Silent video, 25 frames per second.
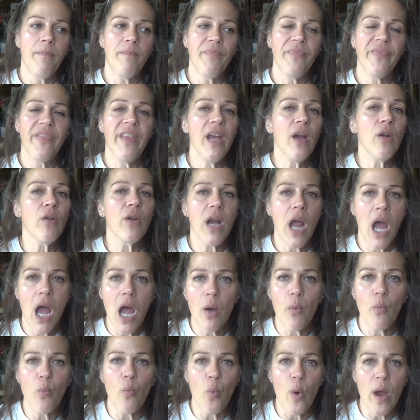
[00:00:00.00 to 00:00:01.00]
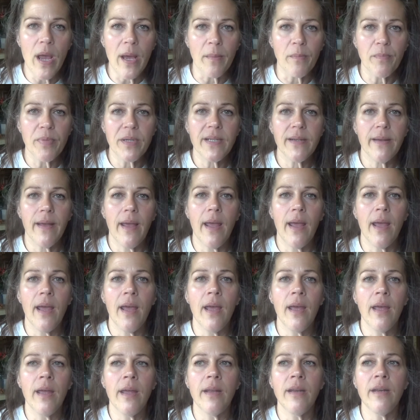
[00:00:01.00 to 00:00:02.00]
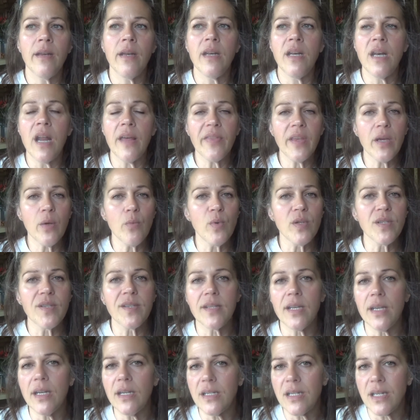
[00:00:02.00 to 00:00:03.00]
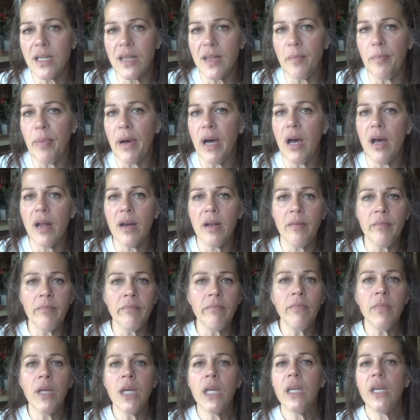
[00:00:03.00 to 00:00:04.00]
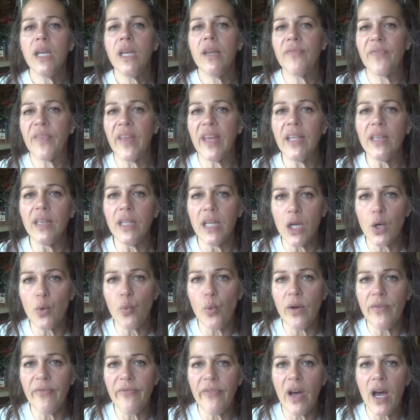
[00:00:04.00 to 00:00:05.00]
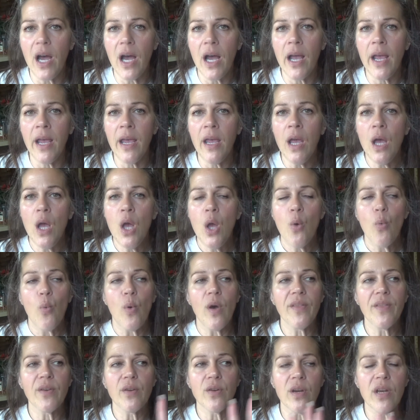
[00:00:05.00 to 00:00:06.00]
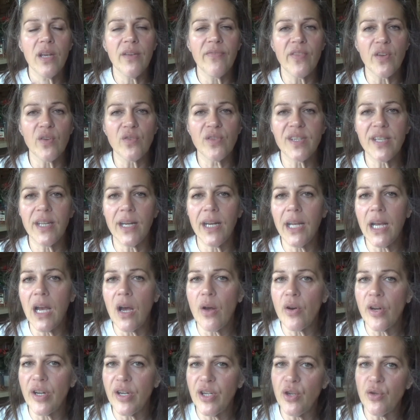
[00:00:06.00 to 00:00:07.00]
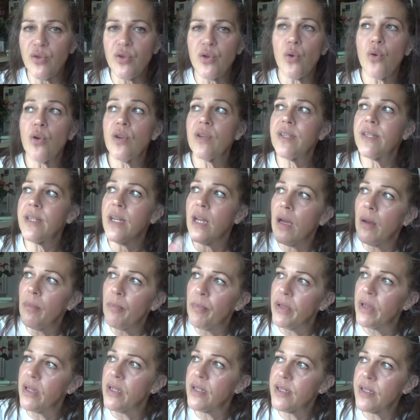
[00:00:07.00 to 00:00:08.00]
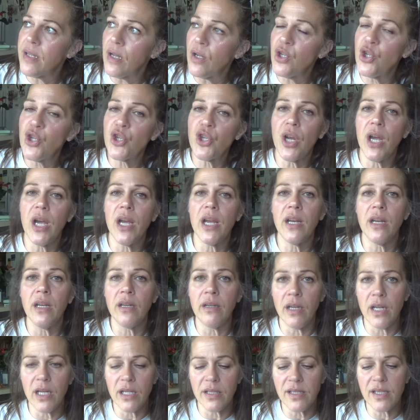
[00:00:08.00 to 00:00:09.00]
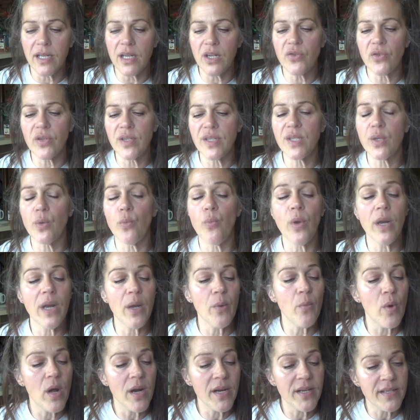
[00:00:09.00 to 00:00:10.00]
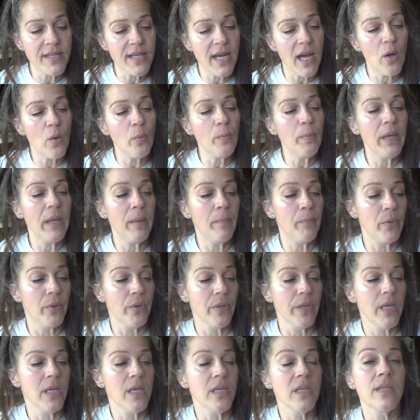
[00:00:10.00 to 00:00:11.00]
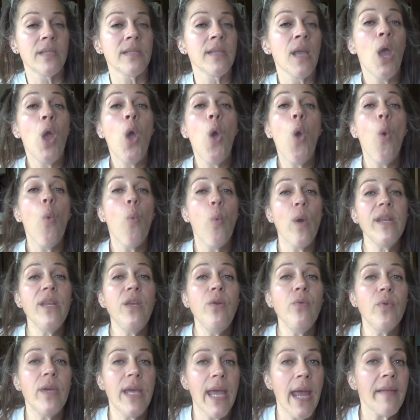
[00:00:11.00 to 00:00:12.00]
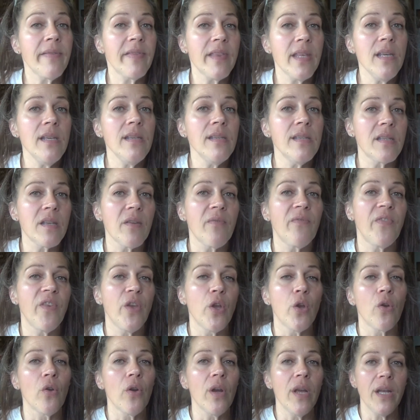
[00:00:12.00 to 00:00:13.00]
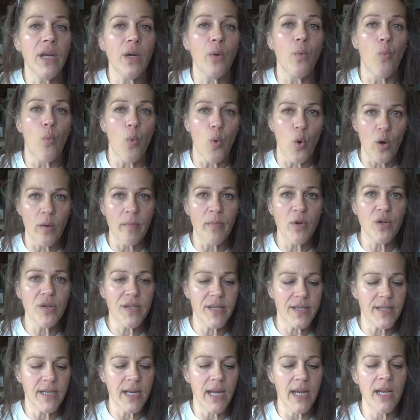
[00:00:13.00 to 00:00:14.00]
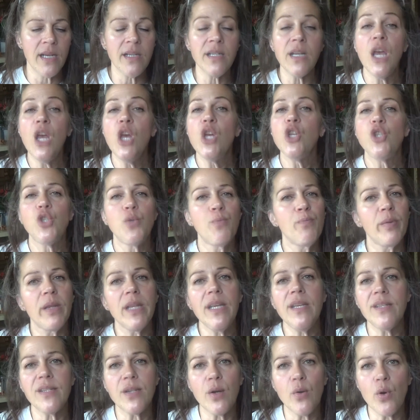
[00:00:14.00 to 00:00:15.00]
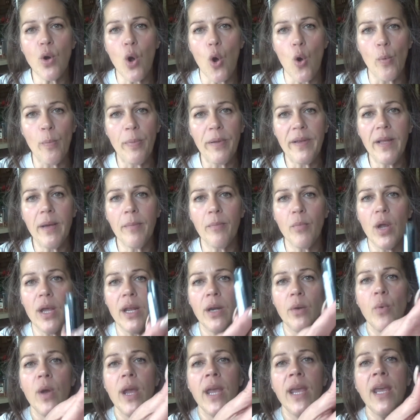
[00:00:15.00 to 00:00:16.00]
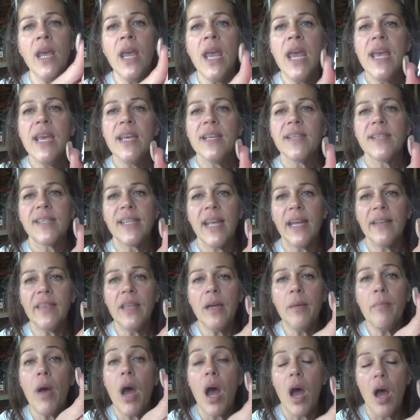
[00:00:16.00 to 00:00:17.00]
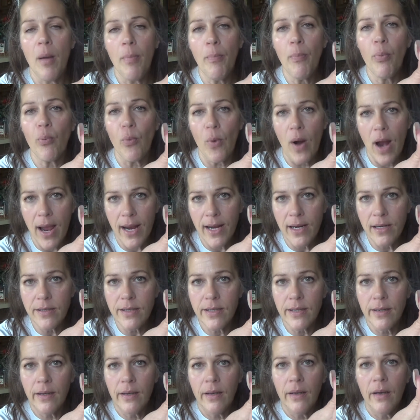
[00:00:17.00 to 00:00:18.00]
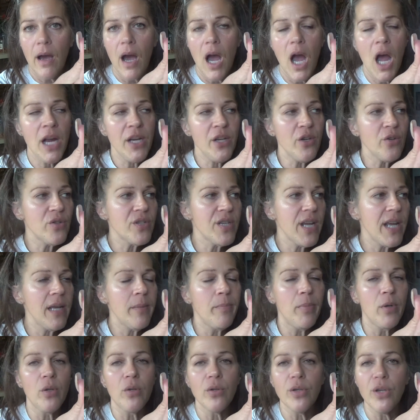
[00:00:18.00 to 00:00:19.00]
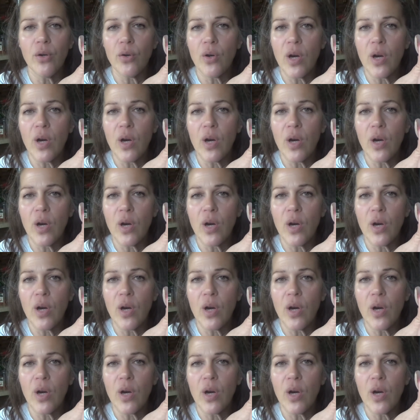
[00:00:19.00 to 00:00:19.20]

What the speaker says: they're not whipped and nothing will sink to the bottom if they liquefy if they're sitting out on your doorstep in the sunshine, etc. So what I want to tell people is when you get these, if you're in a warmer state, please don't open them right away. Set them upright on your table, your